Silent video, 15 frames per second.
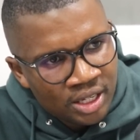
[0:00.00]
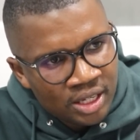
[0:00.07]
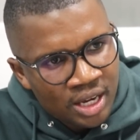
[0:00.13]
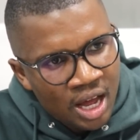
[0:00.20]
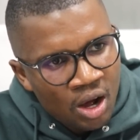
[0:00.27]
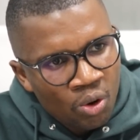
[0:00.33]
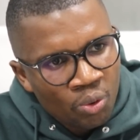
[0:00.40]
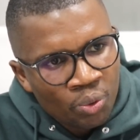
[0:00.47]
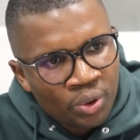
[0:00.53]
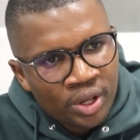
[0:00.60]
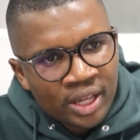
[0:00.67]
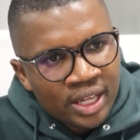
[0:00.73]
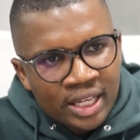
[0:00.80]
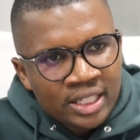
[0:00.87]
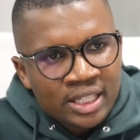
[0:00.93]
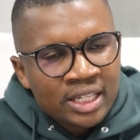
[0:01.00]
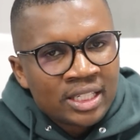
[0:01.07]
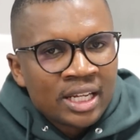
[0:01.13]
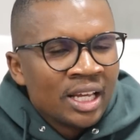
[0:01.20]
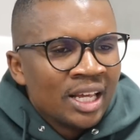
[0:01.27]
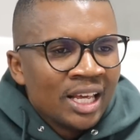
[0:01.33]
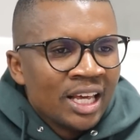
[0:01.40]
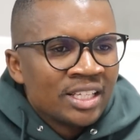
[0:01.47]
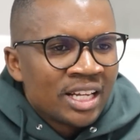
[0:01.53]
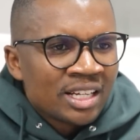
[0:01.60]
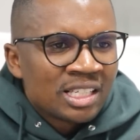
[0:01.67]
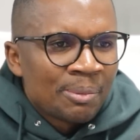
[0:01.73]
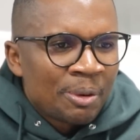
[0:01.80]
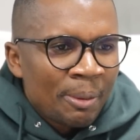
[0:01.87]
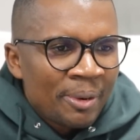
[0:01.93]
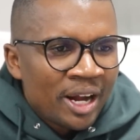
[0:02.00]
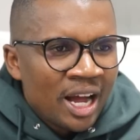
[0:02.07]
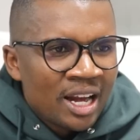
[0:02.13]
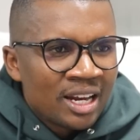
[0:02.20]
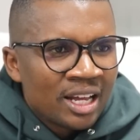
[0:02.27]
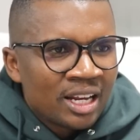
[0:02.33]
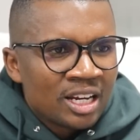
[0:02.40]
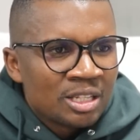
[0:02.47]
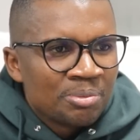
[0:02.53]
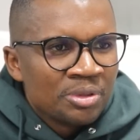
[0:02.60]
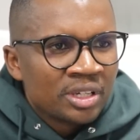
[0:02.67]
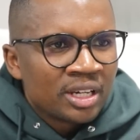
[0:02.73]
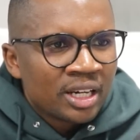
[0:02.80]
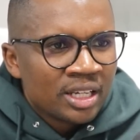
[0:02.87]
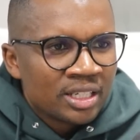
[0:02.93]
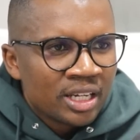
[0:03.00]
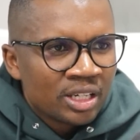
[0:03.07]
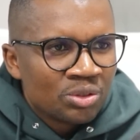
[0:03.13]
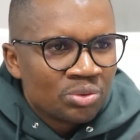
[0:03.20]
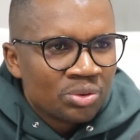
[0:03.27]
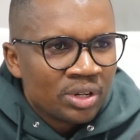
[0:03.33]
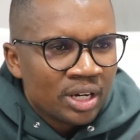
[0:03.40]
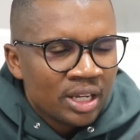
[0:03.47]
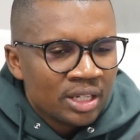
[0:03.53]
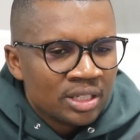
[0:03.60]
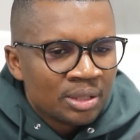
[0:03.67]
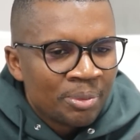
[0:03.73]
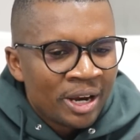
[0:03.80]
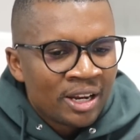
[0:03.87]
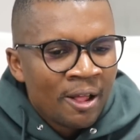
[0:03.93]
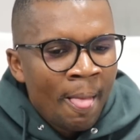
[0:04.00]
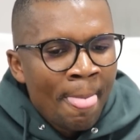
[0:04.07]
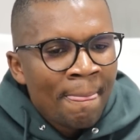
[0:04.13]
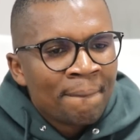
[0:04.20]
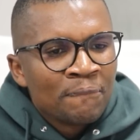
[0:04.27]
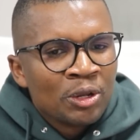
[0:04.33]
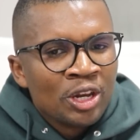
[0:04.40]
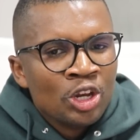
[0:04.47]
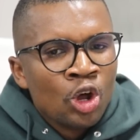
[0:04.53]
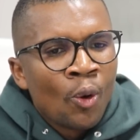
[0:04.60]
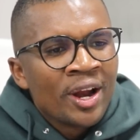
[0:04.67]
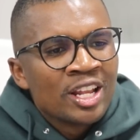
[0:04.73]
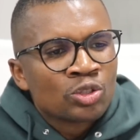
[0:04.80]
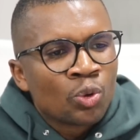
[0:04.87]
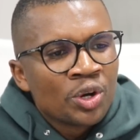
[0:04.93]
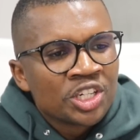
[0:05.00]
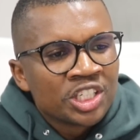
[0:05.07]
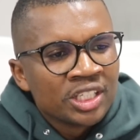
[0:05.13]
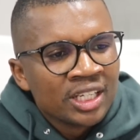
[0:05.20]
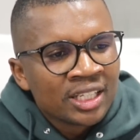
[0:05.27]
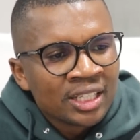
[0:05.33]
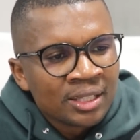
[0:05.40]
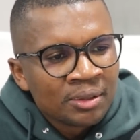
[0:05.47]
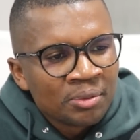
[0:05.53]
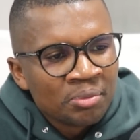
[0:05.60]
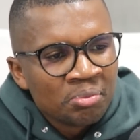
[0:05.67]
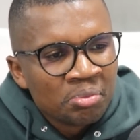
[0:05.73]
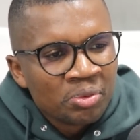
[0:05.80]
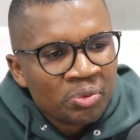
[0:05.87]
Now, it's just a propaganda that has been created to create. But no one is questioning